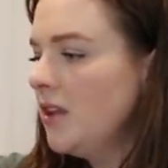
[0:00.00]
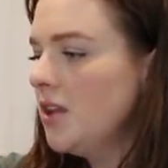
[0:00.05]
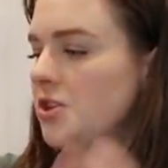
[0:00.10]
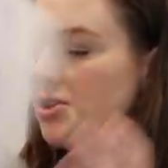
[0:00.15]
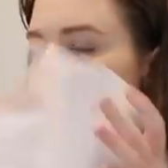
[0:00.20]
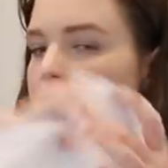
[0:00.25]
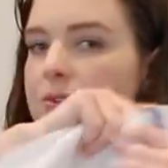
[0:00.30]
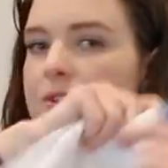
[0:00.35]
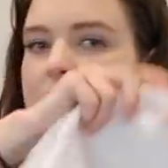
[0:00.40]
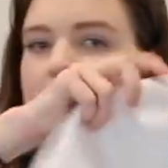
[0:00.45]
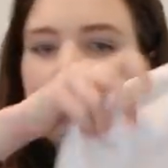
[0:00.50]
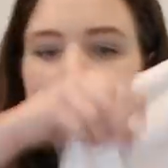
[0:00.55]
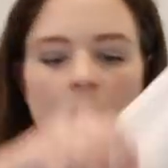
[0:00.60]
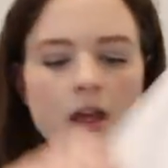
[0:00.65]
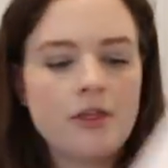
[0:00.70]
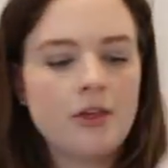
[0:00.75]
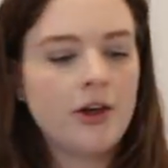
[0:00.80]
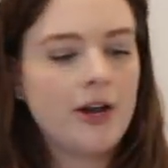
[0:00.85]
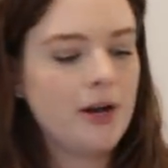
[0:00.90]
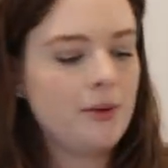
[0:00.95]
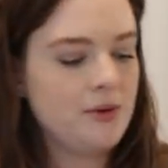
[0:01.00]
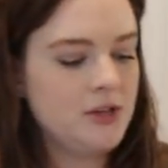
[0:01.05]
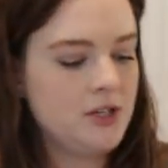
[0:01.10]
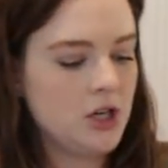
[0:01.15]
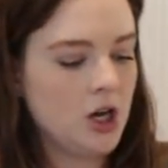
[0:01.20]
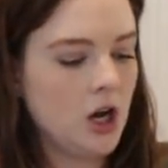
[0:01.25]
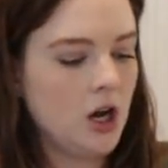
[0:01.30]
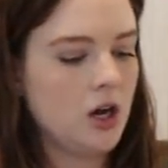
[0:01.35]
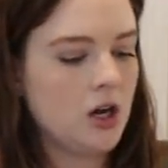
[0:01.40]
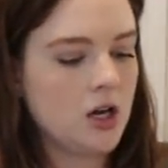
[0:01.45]
so today I thought I would
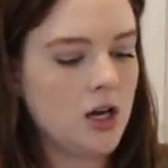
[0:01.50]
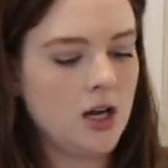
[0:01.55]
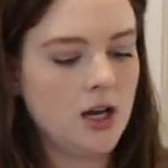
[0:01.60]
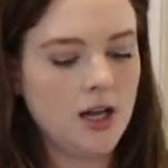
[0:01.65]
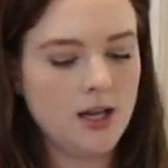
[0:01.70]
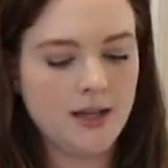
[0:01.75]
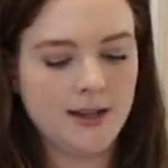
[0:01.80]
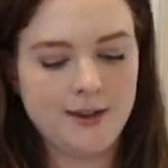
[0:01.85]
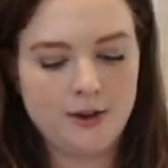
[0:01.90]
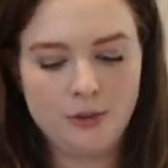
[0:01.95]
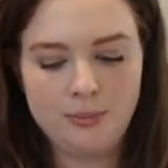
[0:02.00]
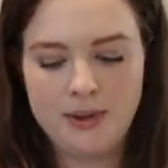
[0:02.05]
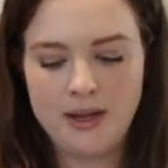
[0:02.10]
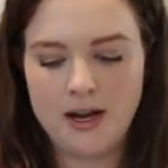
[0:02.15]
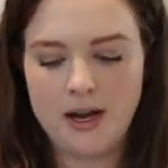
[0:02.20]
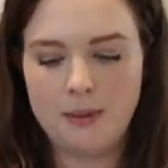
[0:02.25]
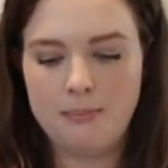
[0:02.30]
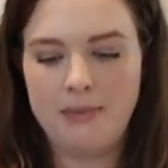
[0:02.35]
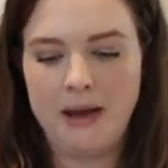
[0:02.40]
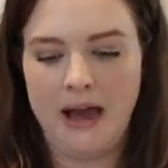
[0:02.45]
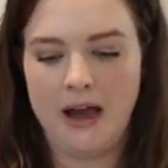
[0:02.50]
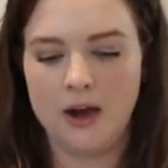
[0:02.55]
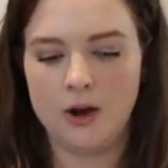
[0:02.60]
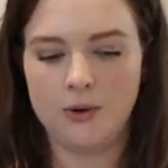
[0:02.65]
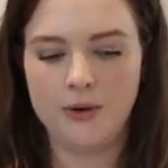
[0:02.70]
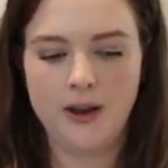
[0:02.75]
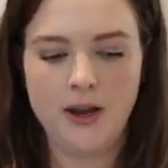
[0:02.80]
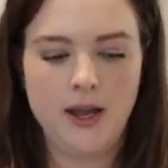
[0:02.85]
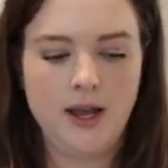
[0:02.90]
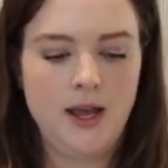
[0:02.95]
talk a little bit
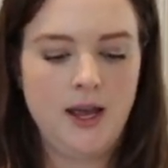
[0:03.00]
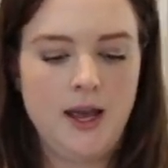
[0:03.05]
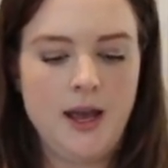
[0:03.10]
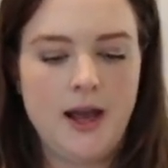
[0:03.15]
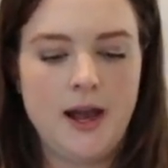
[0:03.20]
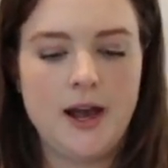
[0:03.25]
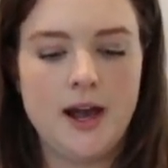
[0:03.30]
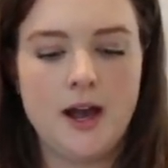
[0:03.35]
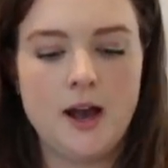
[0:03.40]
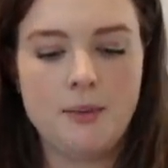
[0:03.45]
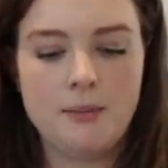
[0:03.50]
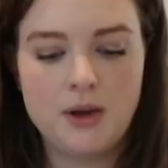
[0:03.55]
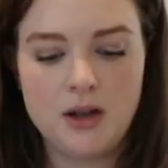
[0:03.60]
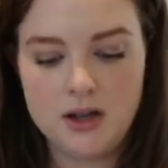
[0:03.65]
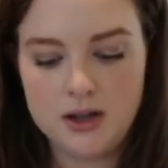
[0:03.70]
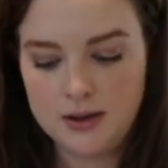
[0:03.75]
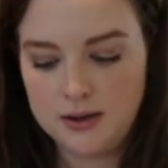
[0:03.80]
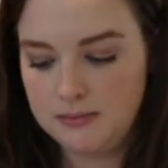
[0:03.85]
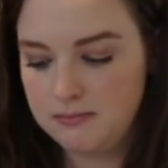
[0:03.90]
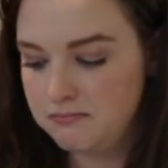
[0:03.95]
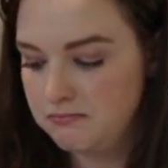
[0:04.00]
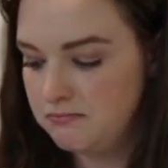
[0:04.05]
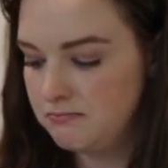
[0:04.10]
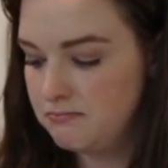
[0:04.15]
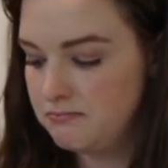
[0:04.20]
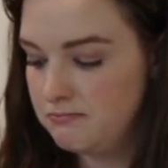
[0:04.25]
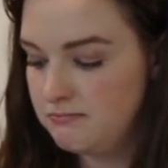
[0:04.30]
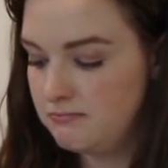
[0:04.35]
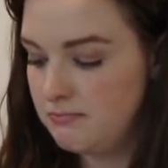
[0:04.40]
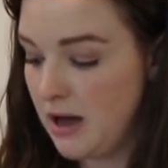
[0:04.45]
about um,
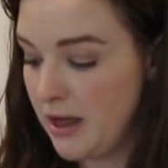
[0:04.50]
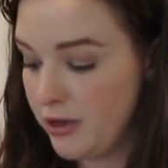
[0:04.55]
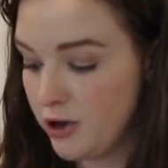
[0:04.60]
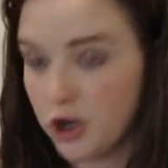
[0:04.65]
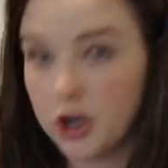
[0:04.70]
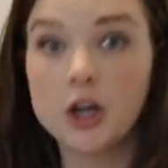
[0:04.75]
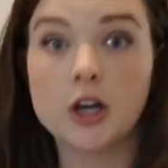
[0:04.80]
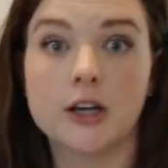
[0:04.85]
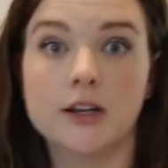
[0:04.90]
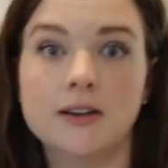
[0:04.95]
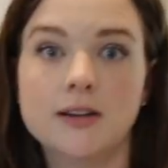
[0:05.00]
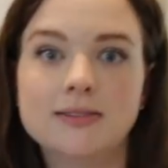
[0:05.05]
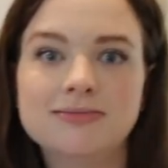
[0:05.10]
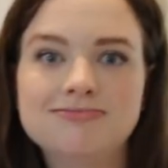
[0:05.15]
motherhood.